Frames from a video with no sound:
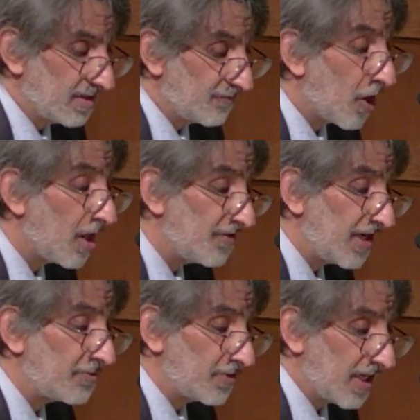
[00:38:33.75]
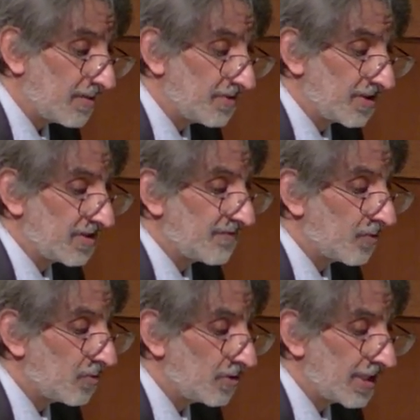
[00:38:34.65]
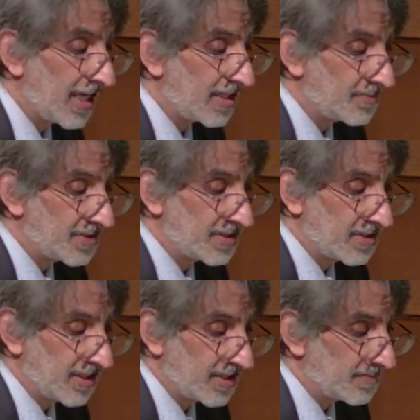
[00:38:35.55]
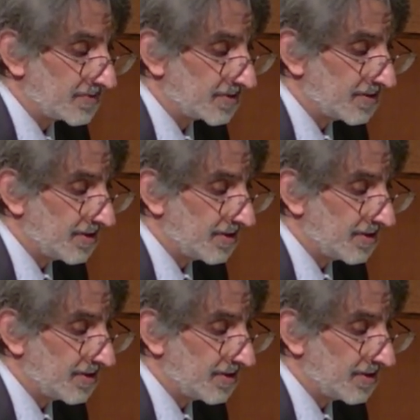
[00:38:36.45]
for all the unreliability of old Adams's claims,